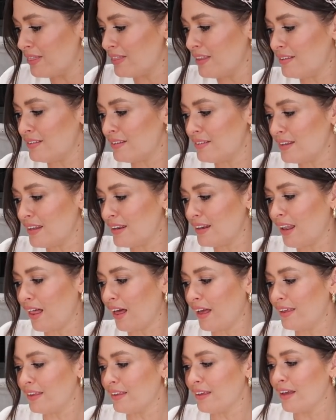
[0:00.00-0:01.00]
this is in
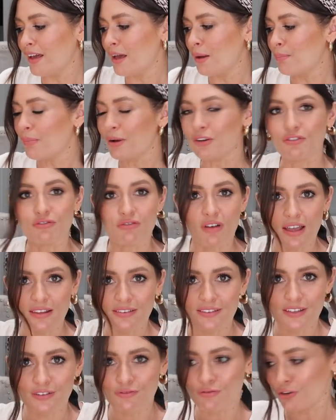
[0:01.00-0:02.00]
like my
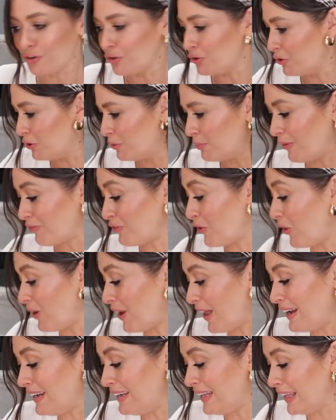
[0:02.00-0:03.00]
dressing room, I've
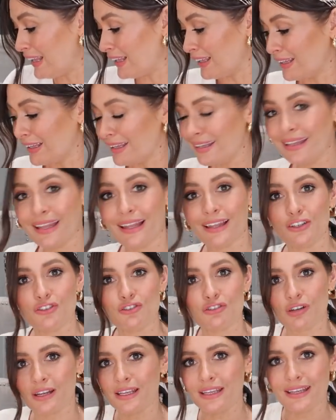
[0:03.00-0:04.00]
got like little
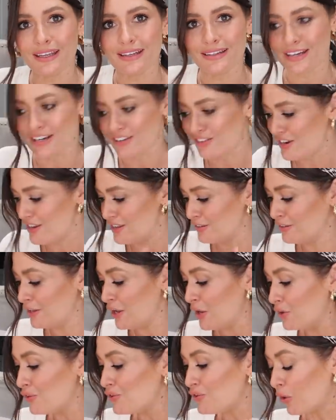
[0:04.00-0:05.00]
trinket dishes
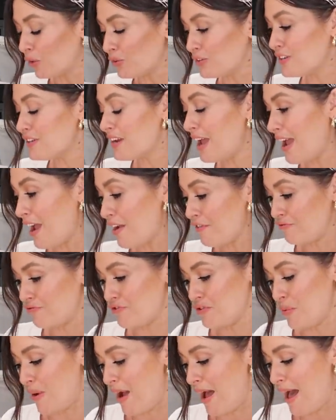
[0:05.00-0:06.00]
dotted
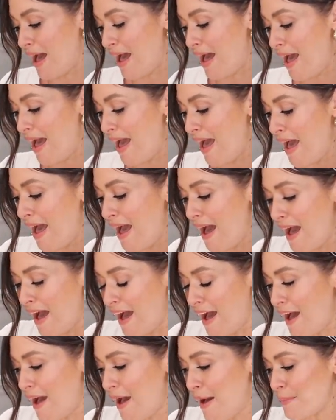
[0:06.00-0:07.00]
everywhere.
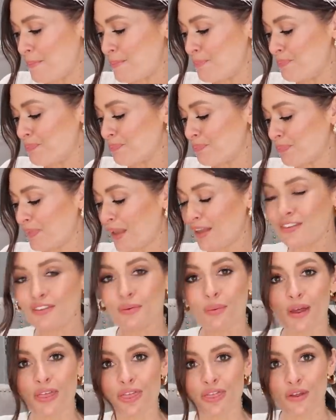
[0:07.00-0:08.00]
And
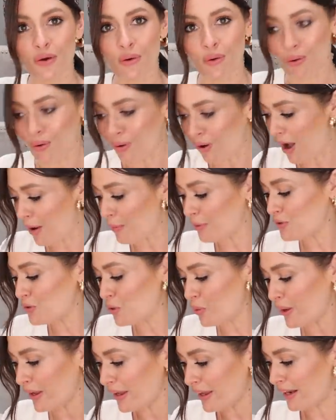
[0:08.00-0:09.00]
so I thought I would
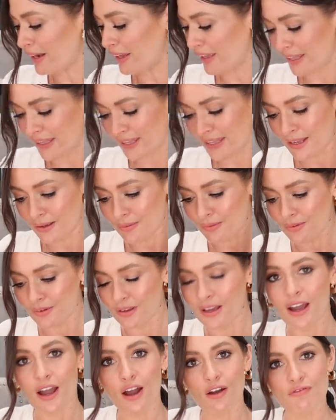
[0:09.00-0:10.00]
quickly
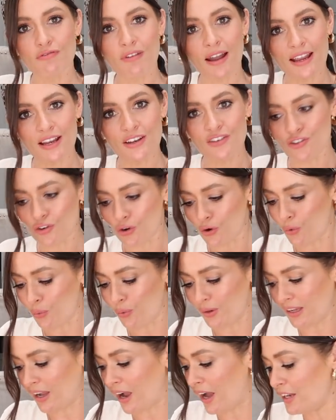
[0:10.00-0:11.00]
arrange it
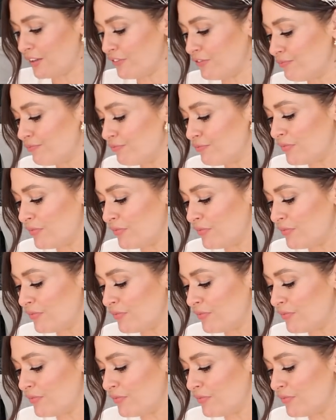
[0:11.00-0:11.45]
all and kind of,